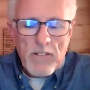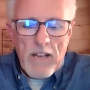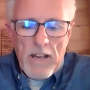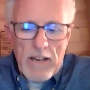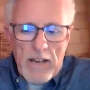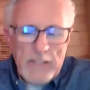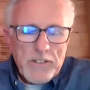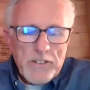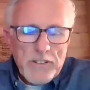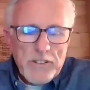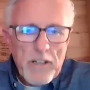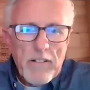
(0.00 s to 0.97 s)
it's
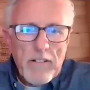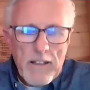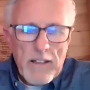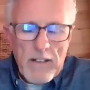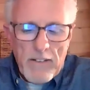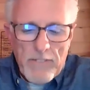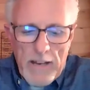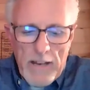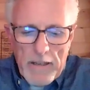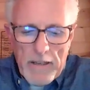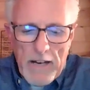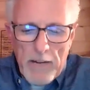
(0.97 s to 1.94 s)
truly a family
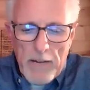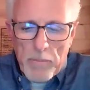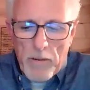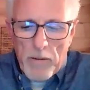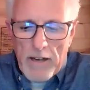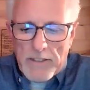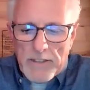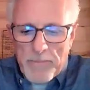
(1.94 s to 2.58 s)
operation.